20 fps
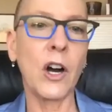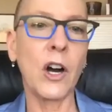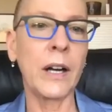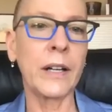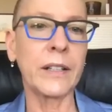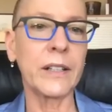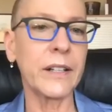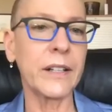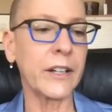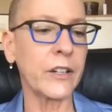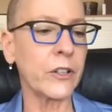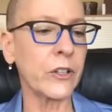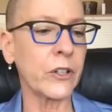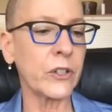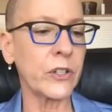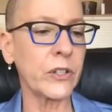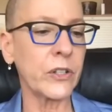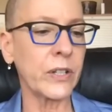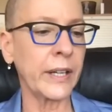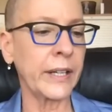odd
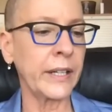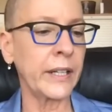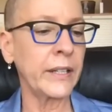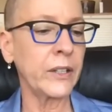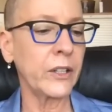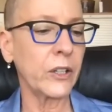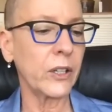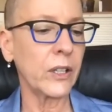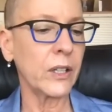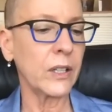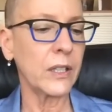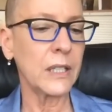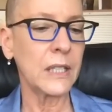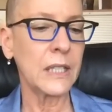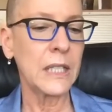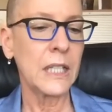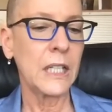years later,